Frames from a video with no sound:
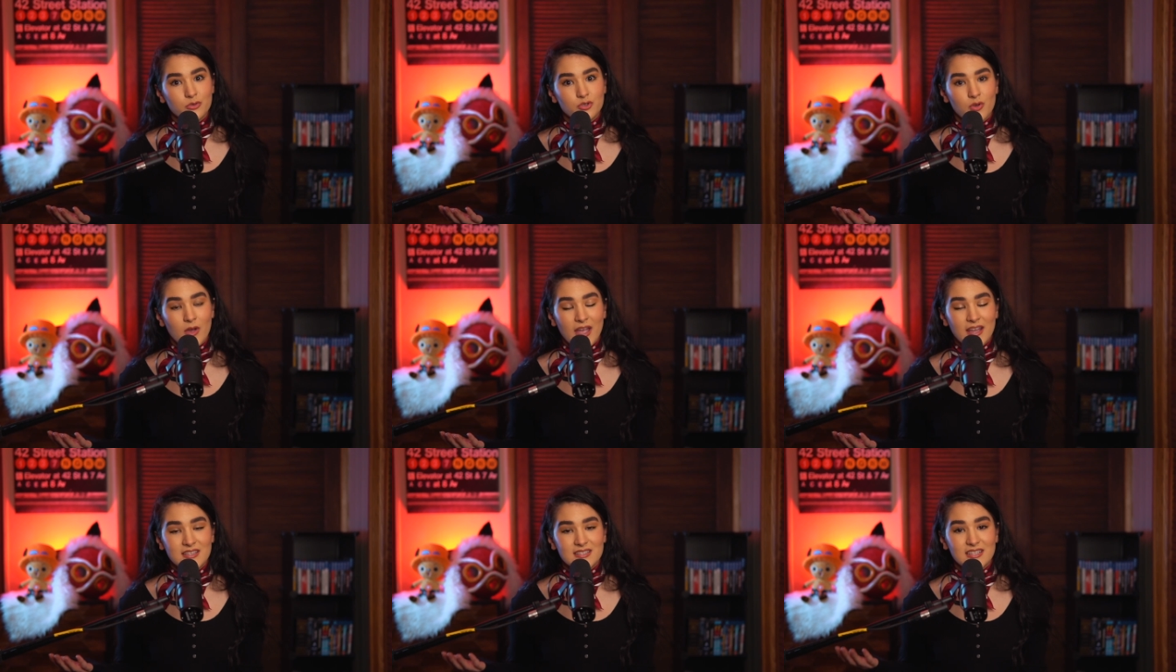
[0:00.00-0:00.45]

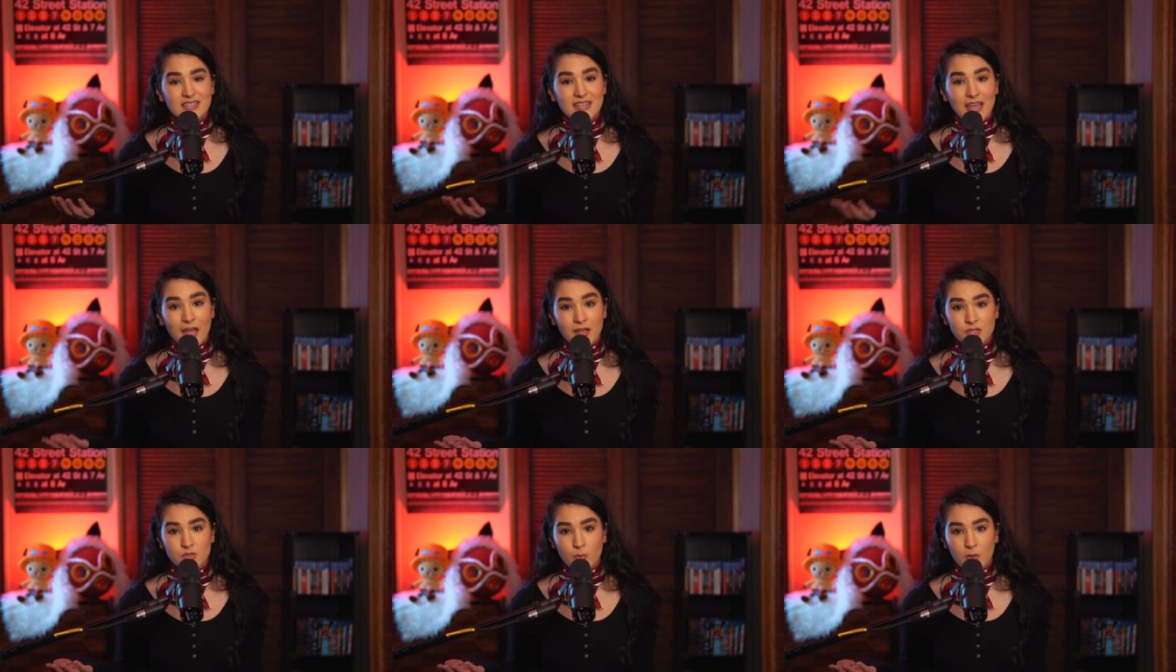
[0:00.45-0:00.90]
trying to
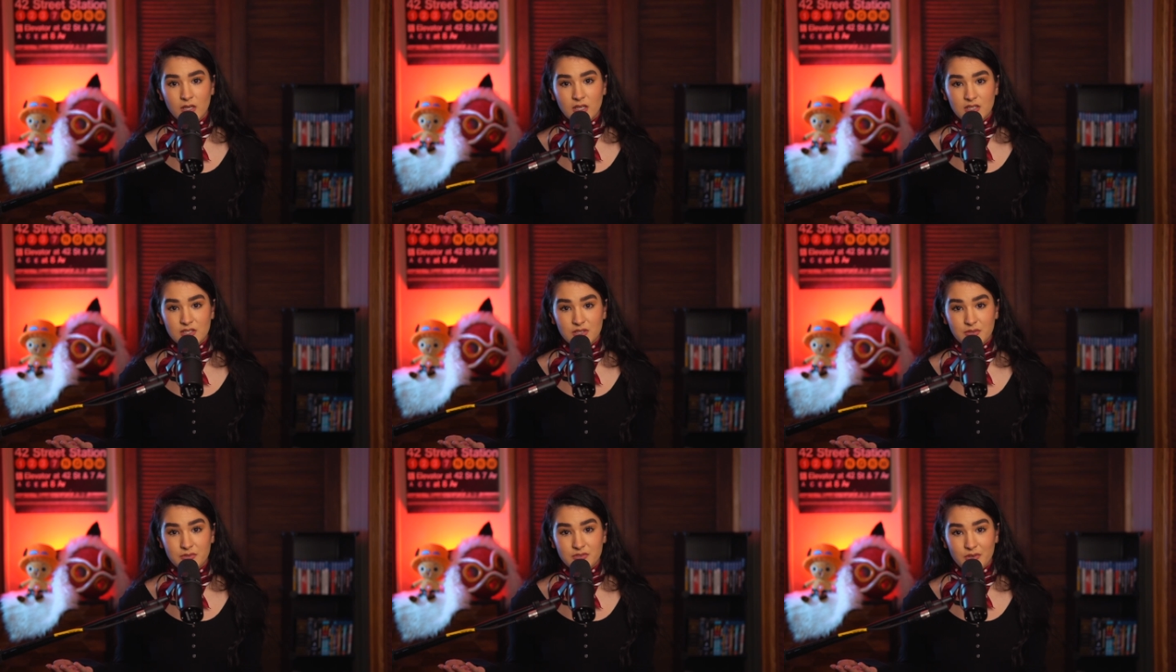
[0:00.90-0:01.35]
get
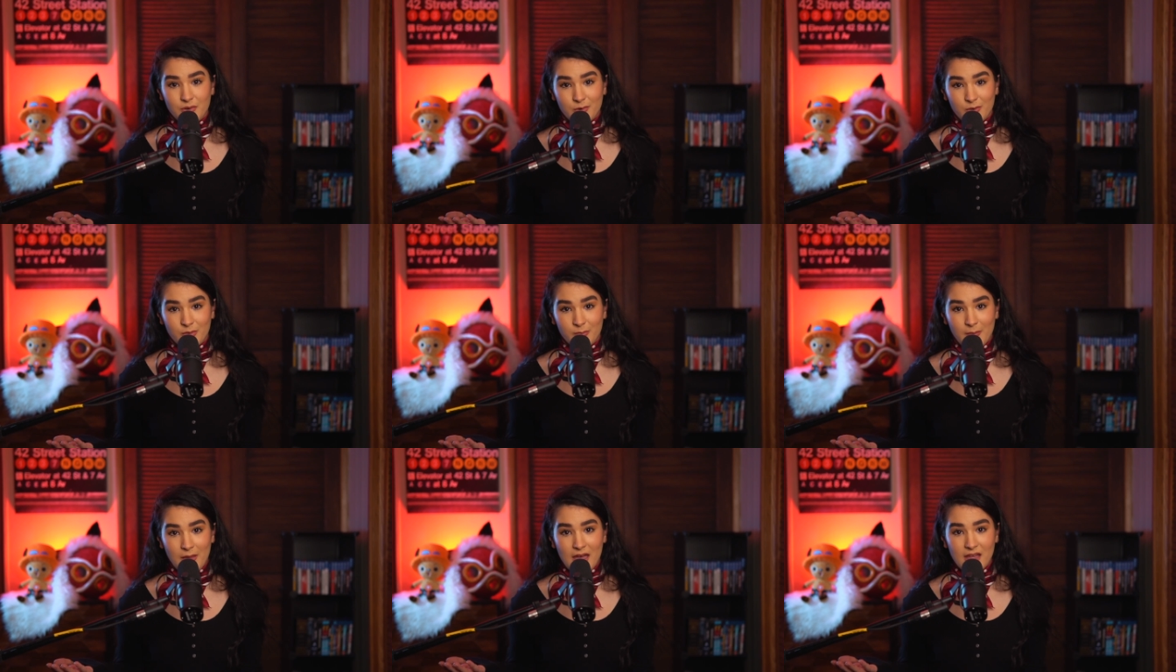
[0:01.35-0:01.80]
22's
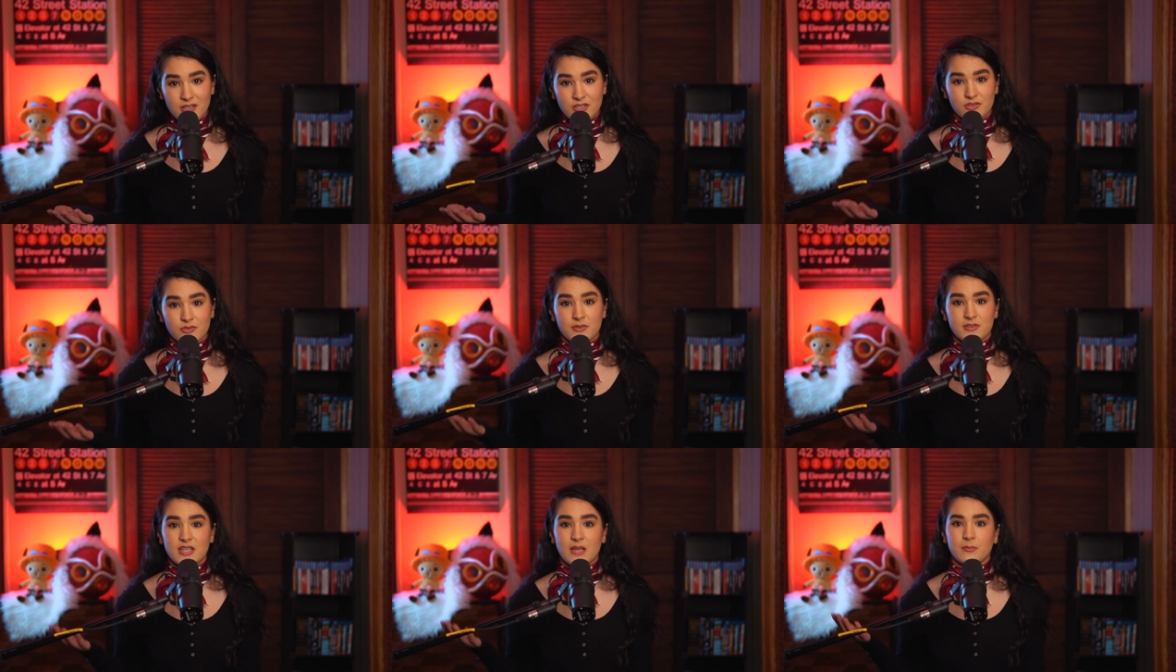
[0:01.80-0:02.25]
Earth Badge
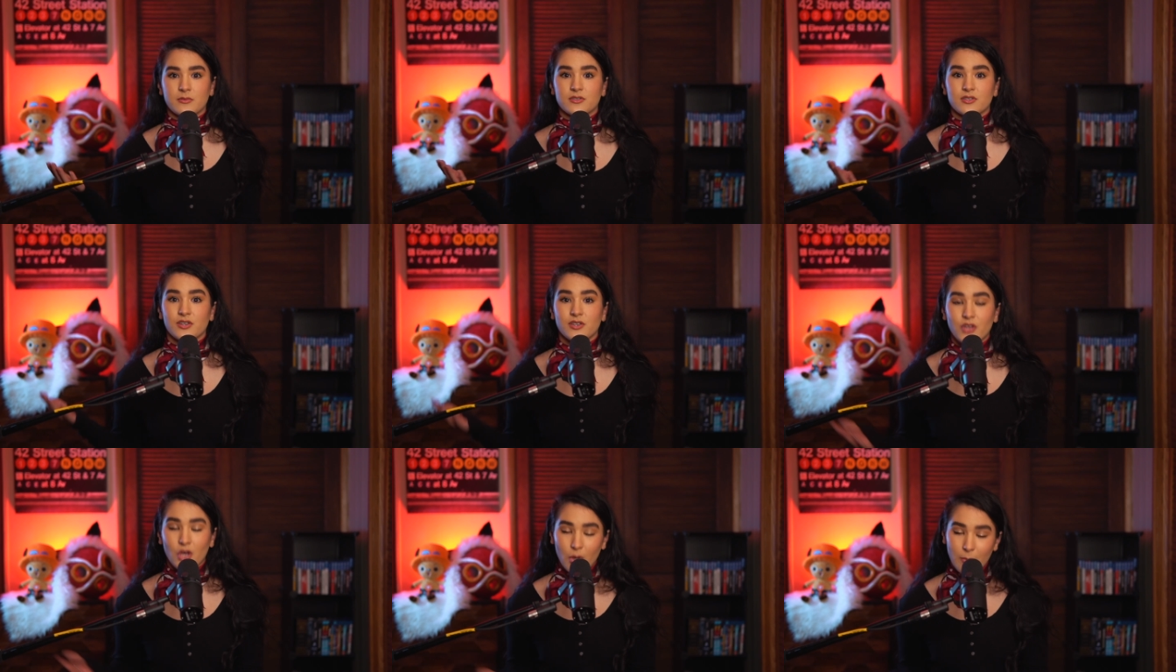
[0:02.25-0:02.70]
so he's able
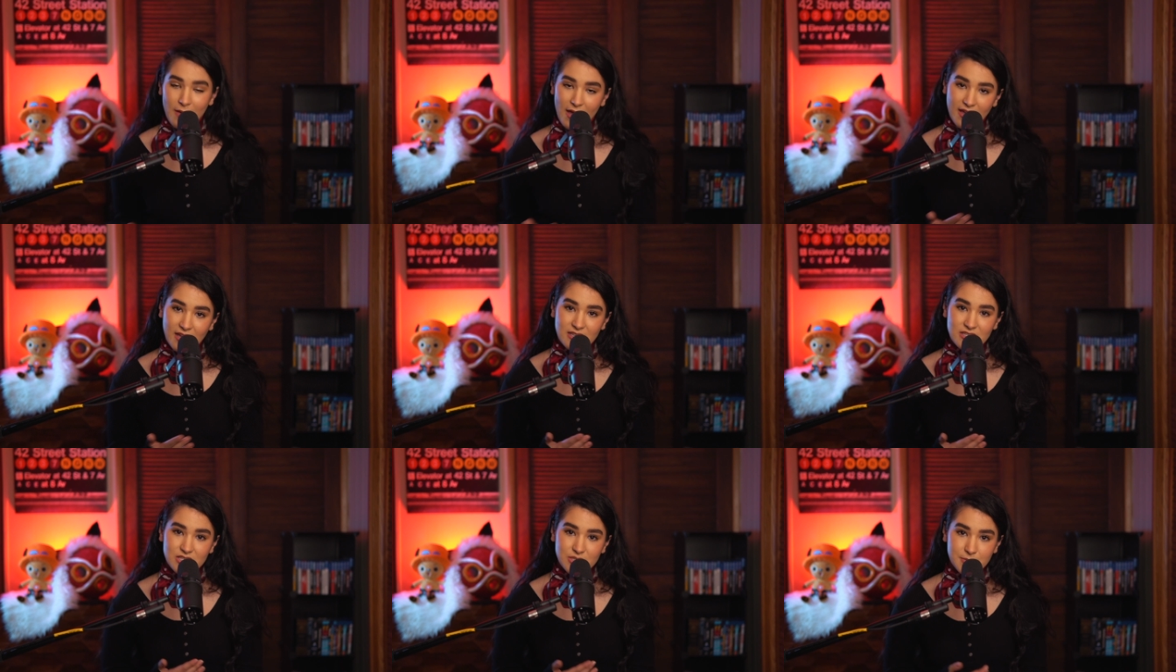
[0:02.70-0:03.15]
to go
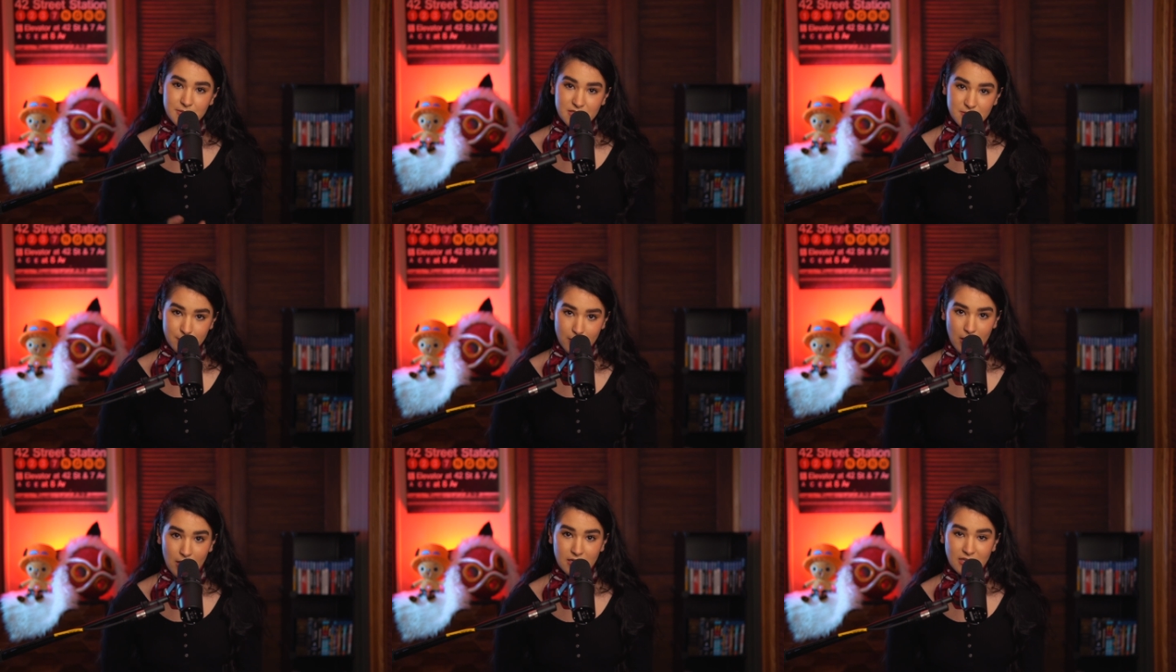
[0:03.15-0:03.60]
back into his
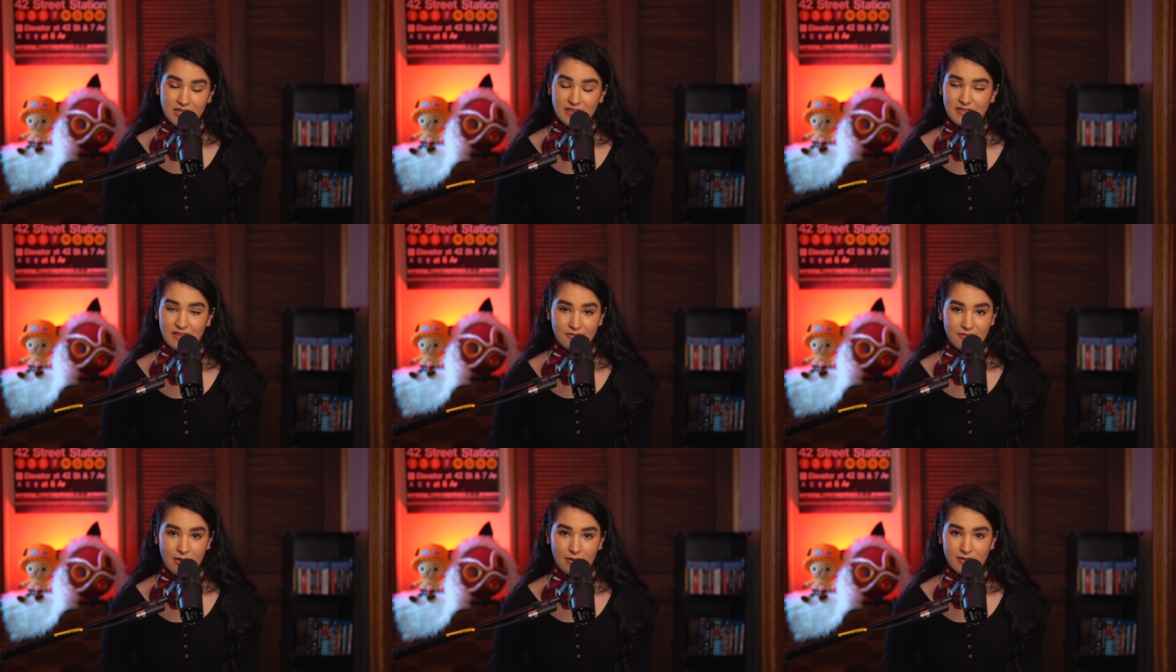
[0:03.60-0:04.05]
body and
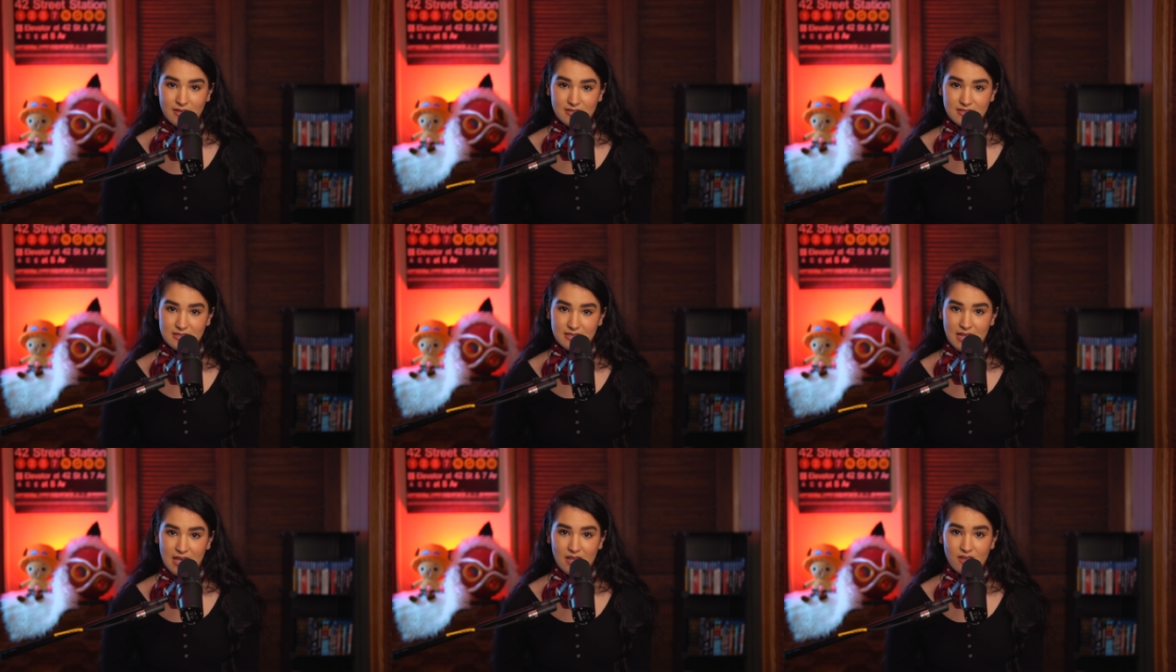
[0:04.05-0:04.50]
live out
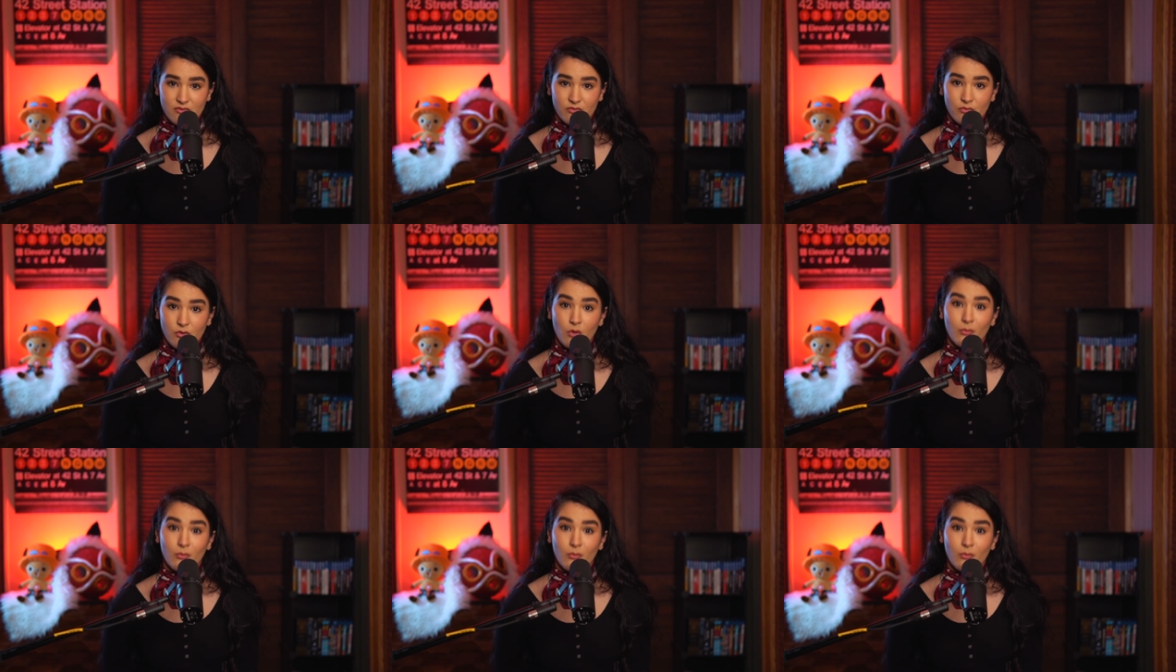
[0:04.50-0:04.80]
his life,